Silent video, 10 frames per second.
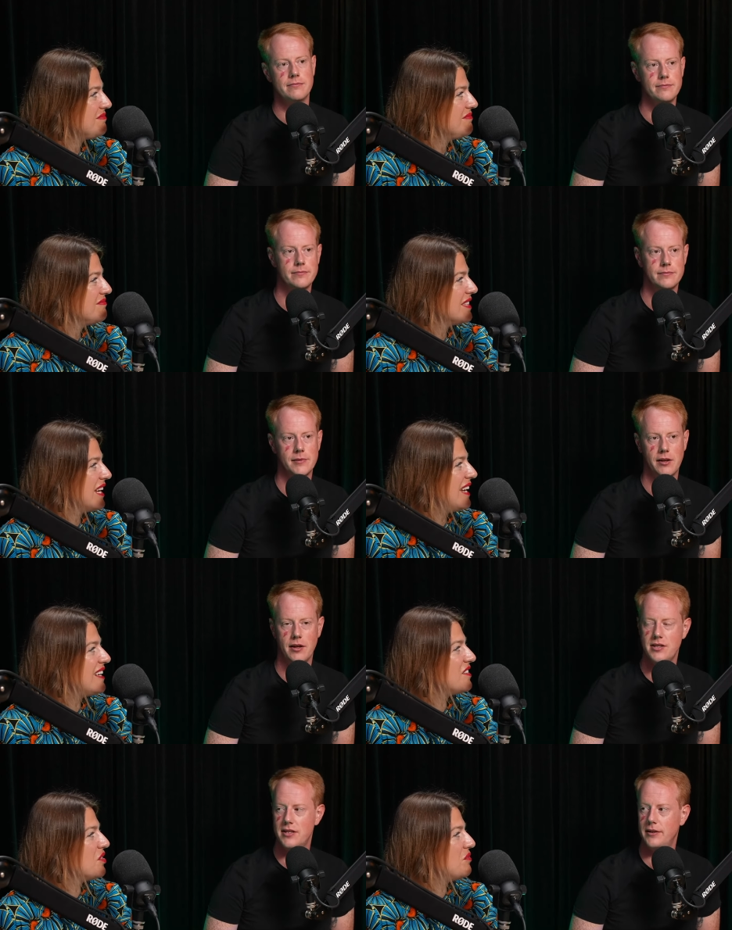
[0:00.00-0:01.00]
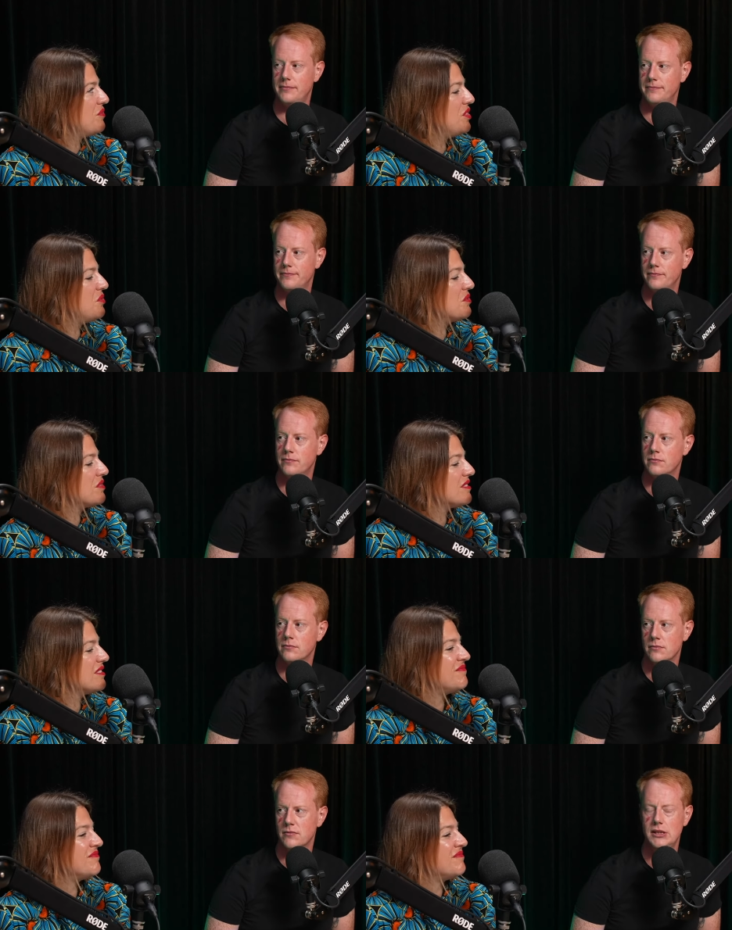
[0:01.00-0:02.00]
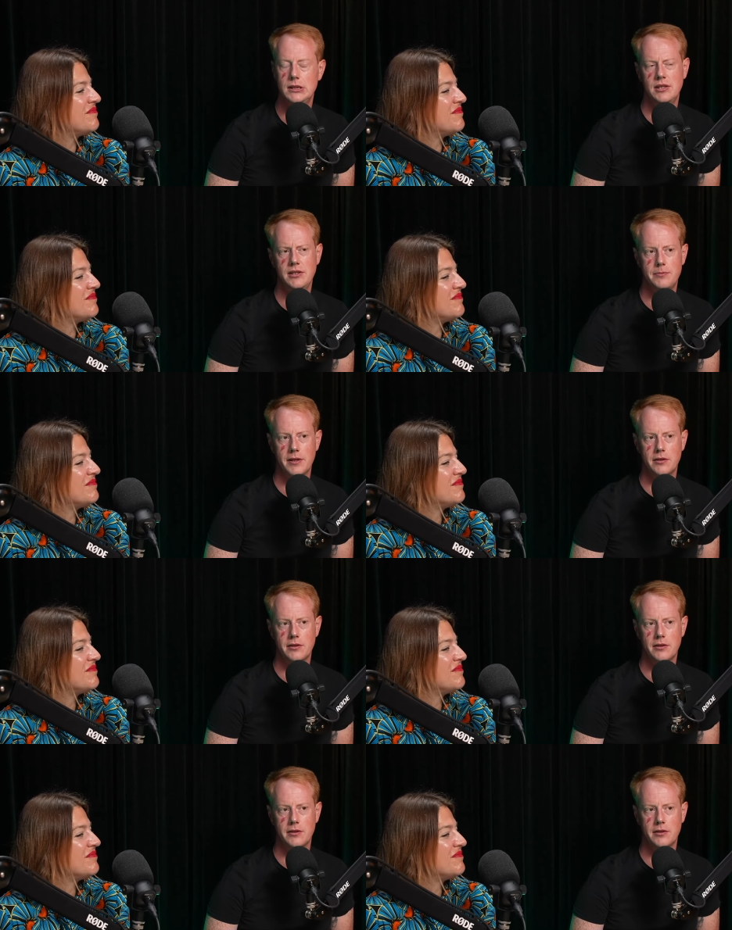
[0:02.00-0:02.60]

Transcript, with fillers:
Speaker 1: Yeah, I get confused. Yeah, it is a bit